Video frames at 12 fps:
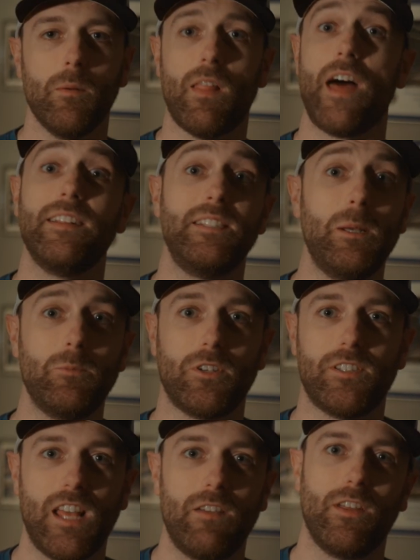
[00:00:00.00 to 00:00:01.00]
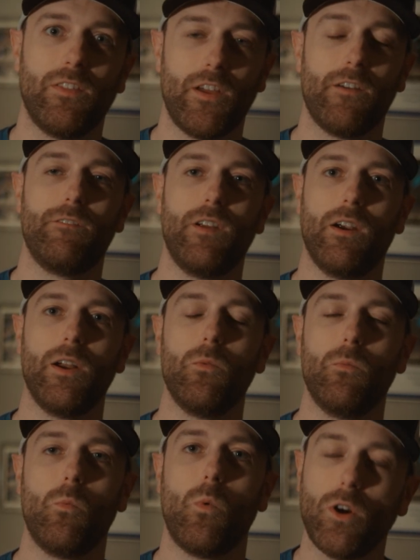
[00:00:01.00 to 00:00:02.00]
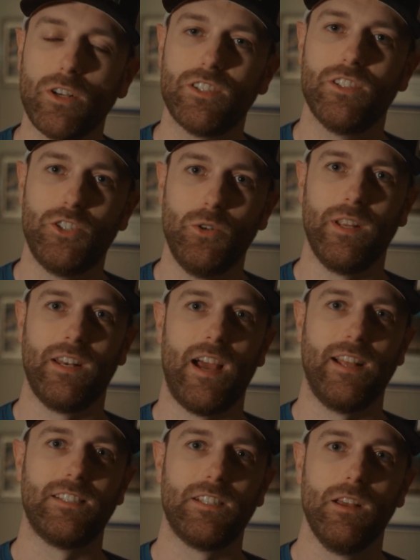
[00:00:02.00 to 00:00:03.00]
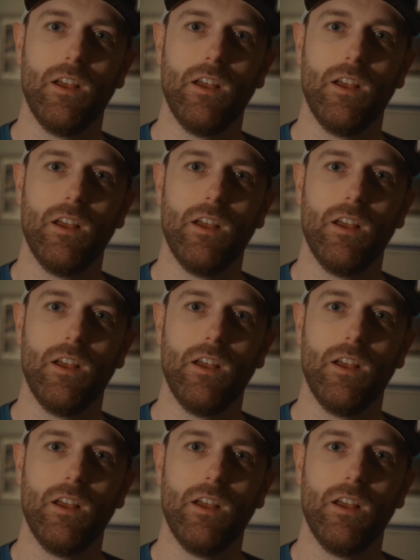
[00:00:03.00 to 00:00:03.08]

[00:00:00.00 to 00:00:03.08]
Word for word: A lot of teams are saving their very worst shooting nights